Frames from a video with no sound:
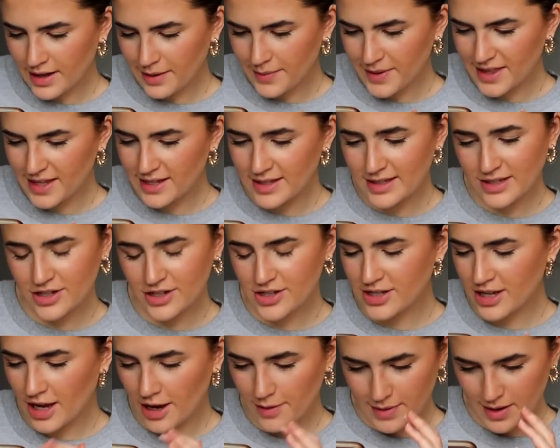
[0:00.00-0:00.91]
I mean, there's
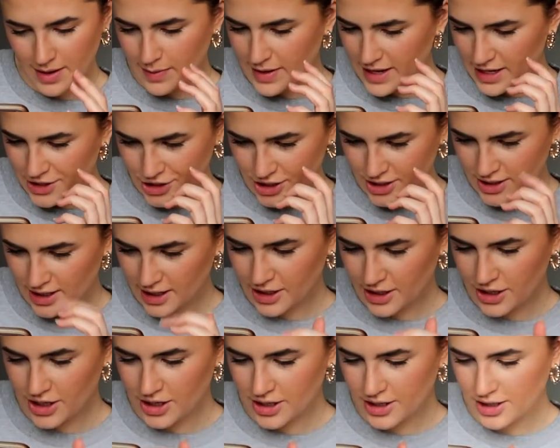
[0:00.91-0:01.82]
just so many pictures. I
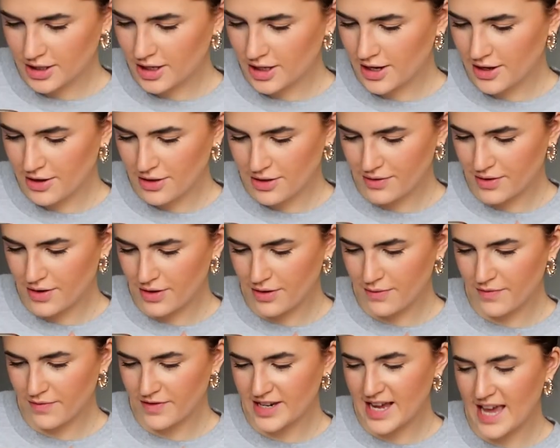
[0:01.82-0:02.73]
could go through
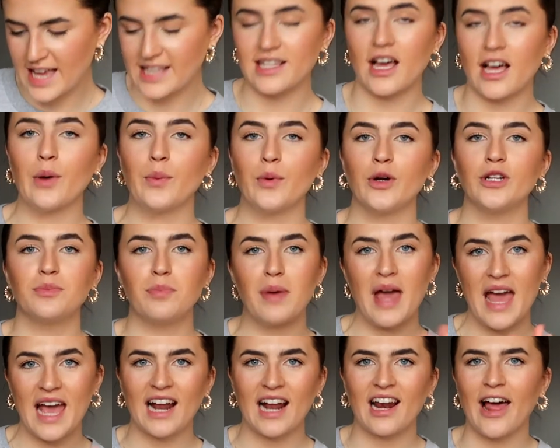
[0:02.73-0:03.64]
them for days. I would
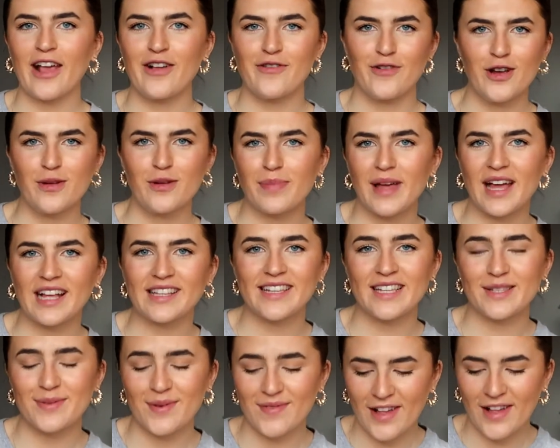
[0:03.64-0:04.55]
pick like group
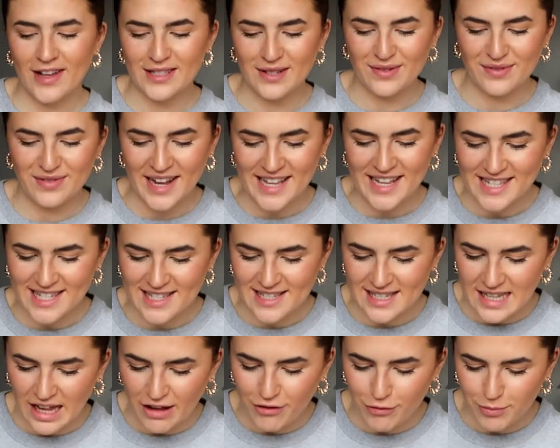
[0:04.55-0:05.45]
pictures with loads of friends and
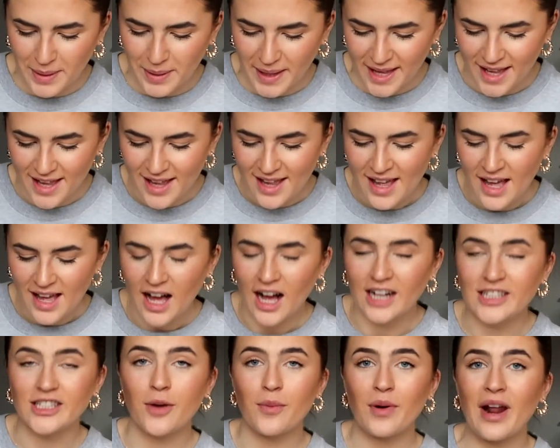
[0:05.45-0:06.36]
stuff, but
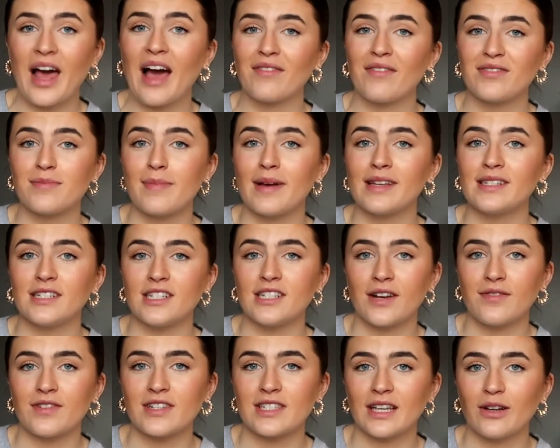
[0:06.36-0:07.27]
I don't want to have to message
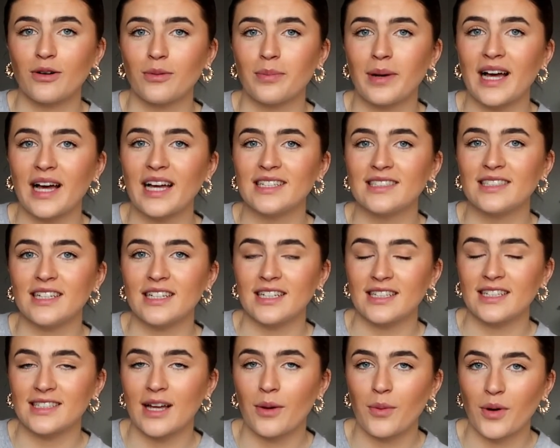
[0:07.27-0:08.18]
every single person
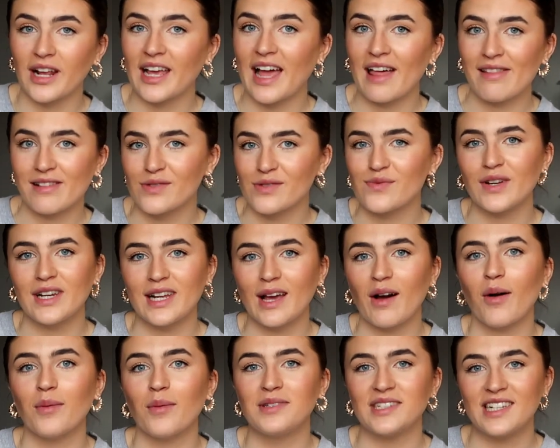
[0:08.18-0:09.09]
because I want to get this
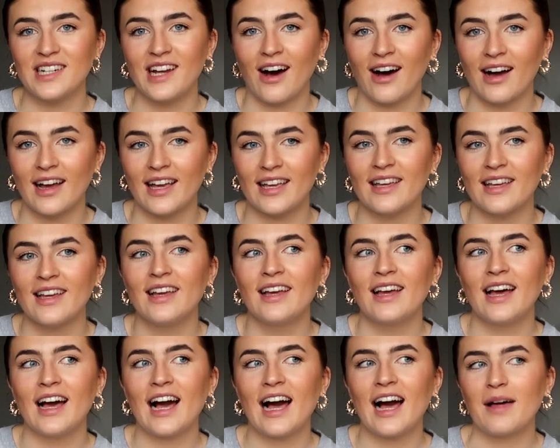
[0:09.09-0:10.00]
video up tonight
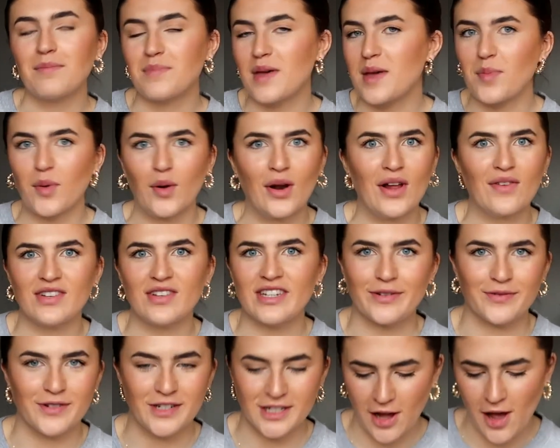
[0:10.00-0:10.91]
and people live in
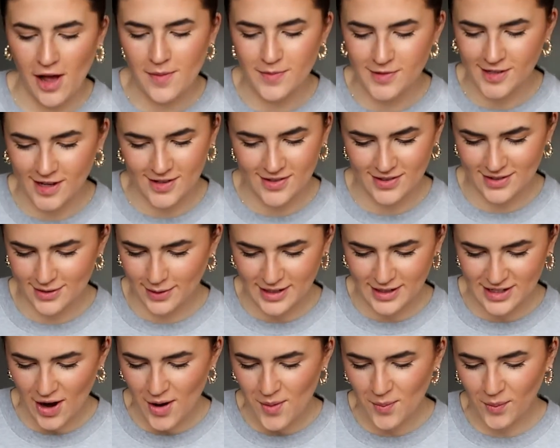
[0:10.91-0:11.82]
different time zones, so
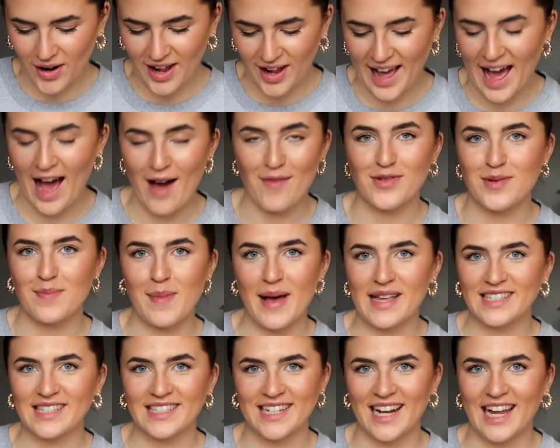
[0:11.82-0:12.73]
I don't want to have to
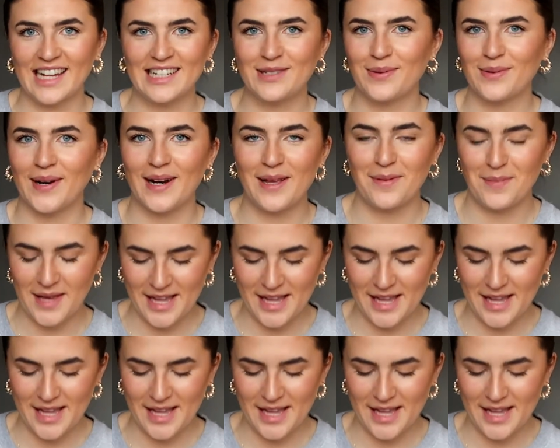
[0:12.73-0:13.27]
message like 20